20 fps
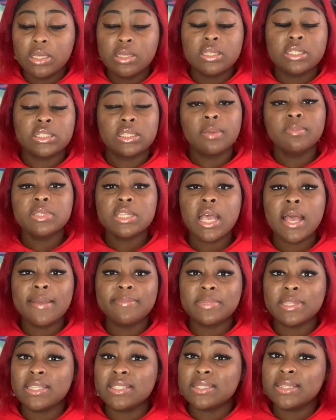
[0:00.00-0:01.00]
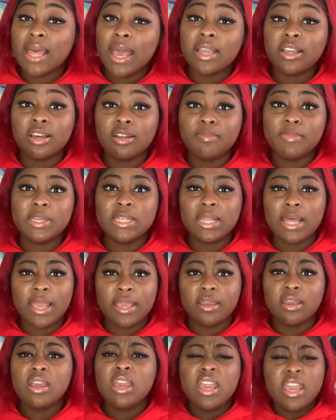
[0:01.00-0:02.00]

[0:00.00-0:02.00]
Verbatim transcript: Sometimes it's not going to be like,